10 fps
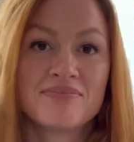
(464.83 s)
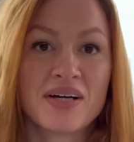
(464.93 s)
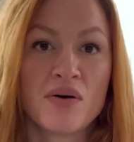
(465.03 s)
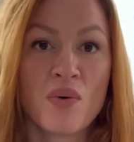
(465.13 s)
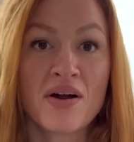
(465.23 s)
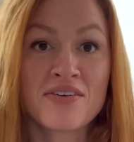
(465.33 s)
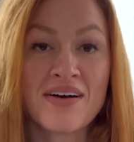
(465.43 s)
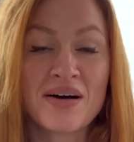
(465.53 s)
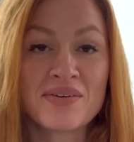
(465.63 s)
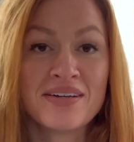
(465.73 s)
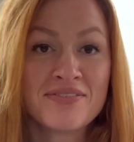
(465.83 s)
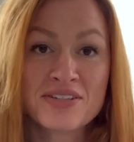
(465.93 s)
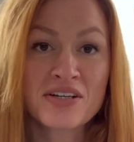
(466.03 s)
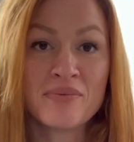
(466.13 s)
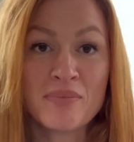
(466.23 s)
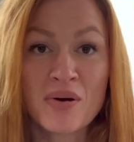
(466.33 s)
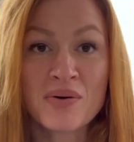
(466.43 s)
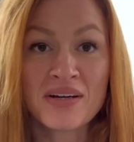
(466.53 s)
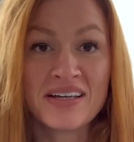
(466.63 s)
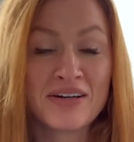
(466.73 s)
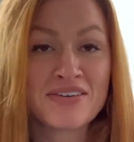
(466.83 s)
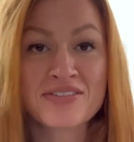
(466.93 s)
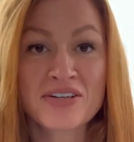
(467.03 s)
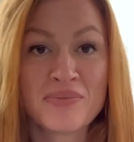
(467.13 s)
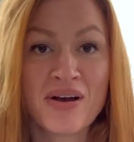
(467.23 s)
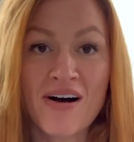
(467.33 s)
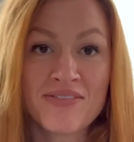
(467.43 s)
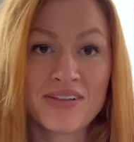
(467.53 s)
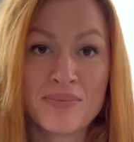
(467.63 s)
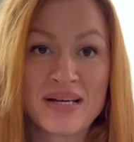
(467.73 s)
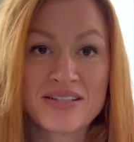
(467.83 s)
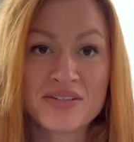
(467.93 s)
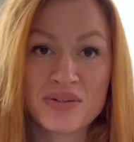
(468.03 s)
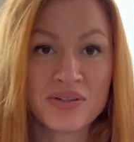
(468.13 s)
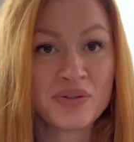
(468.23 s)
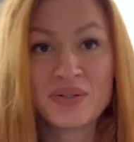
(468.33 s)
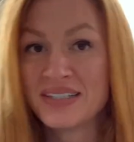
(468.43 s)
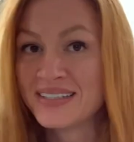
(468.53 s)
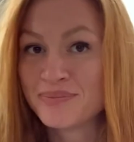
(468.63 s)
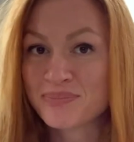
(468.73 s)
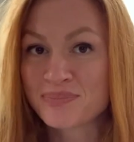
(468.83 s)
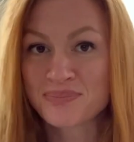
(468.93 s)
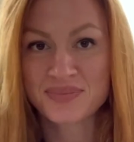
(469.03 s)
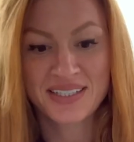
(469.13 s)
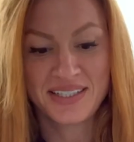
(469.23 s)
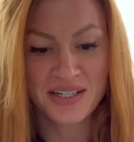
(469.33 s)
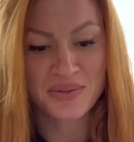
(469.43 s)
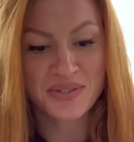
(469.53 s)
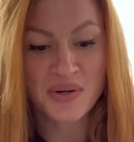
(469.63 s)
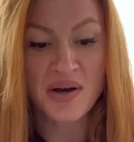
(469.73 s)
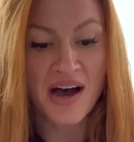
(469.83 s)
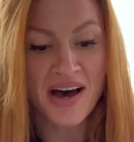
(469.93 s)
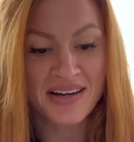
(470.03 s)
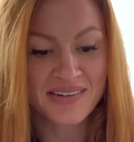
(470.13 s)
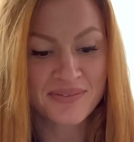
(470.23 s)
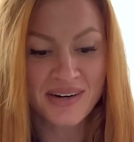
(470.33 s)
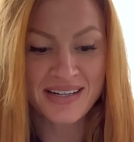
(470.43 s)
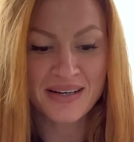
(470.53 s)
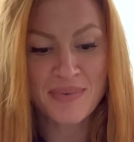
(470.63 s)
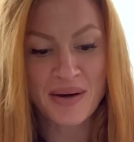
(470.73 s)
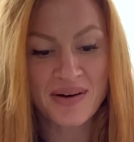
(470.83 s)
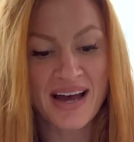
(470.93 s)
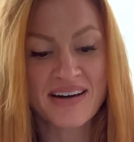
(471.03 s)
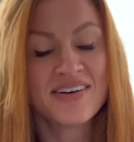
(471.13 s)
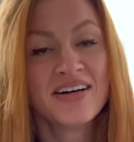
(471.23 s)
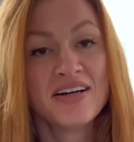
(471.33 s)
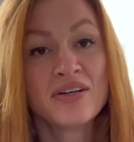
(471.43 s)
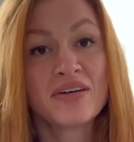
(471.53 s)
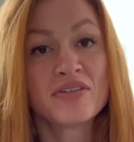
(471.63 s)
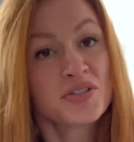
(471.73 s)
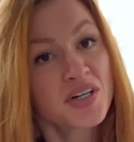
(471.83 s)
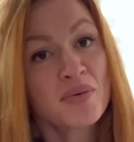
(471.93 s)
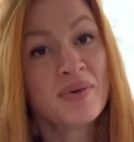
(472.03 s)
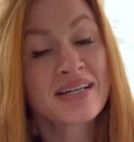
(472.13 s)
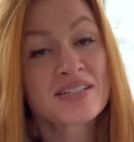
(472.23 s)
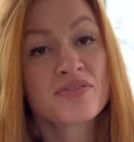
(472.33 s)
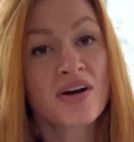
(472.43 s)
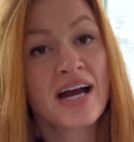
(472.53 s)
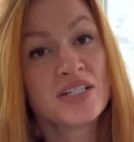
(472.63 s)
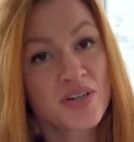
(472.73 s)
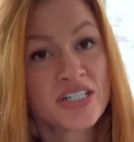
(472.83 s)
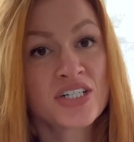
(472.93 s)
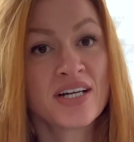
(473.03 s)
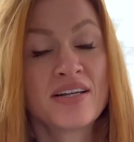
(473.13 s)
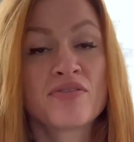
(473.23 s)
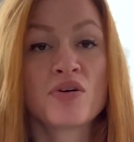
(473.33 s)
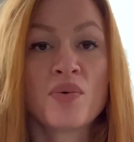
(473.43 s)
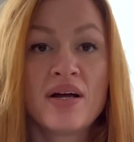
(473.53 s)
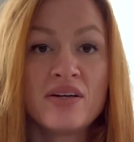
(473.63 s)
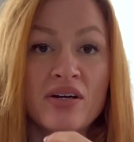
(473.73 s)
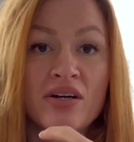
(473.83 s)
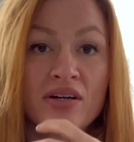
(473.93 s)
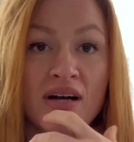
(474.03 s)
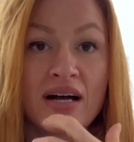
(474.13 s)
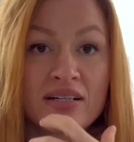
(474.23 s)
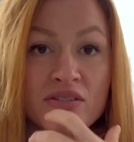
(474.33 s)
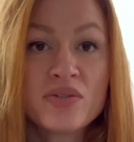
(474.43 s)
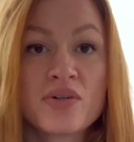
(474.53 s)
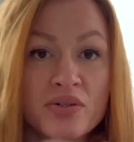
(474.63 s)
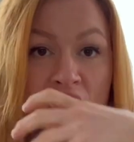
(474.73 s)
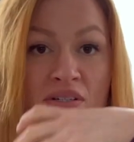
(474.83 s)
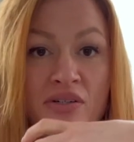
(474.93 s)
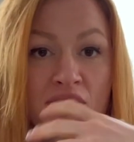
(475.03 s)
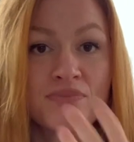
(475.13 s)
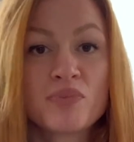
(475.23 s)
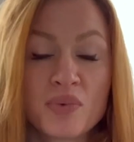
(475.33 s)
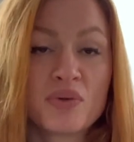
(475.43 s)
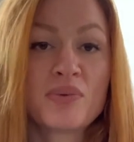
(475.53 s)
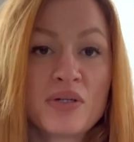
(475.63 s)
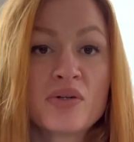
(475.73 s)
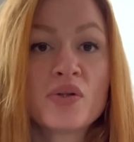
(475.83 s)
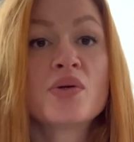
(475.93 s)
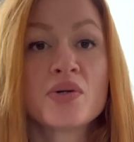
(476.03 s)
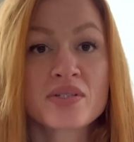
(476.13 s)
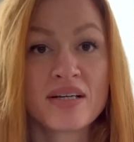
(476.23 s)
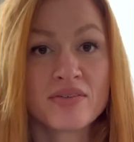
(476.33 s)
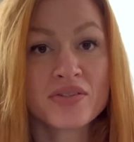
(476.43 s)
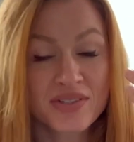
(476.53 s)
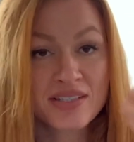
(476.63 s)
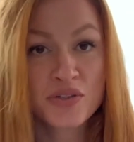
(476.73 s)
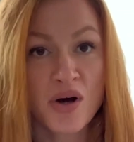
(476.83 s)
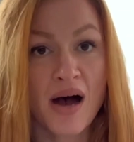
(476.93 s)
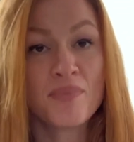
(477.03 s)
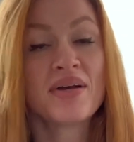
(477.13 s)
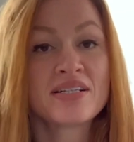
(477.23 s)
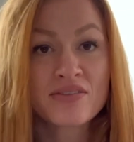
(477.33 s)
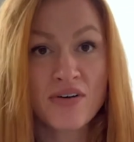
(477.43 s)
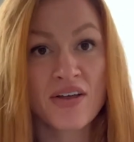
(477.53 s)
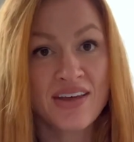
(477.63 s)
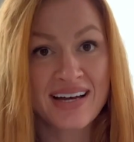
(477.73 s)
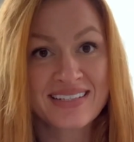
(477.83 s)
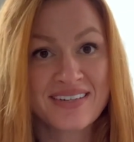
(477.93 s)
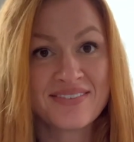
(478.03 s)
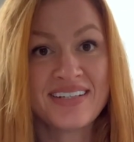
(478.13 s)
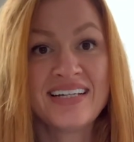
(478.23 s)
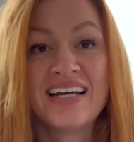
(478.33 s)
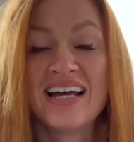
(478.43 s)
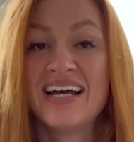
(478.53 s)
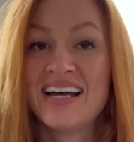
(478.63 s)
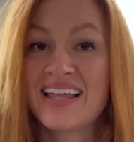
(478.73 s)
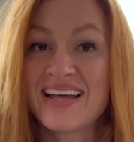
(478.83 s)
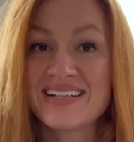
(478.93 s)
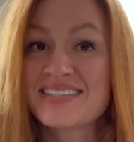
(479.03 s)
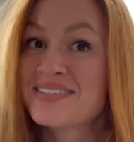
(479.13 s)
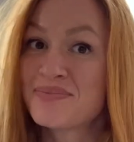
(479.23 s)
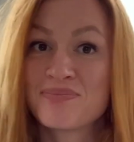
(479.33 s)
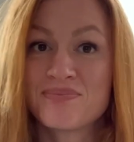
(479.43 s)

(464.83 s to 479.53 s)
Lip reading: a water fountain, if it's going to be broken or if it's going to be off limits due to what's going on right about now. You have your drink mix for hydration for when your sucrose and when your glucose levels drop because of all the activity. That's